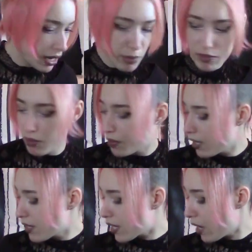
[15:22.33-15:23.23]
that I bought from
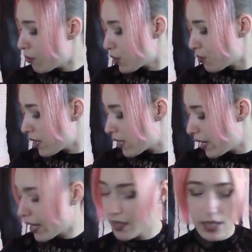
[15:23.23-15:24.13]
Killstar, which was
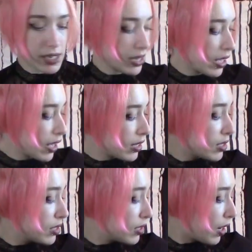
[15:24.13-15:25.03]
necklace
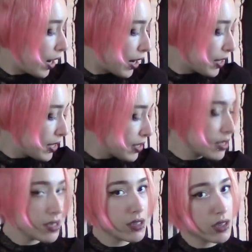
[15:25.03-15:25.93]
and
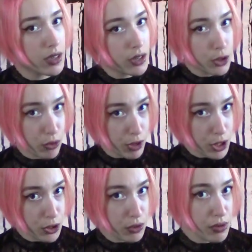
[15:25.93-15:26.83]
harness, no
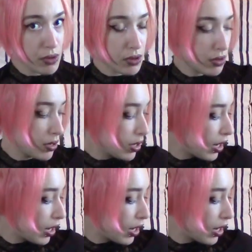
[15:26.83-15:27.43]
issues.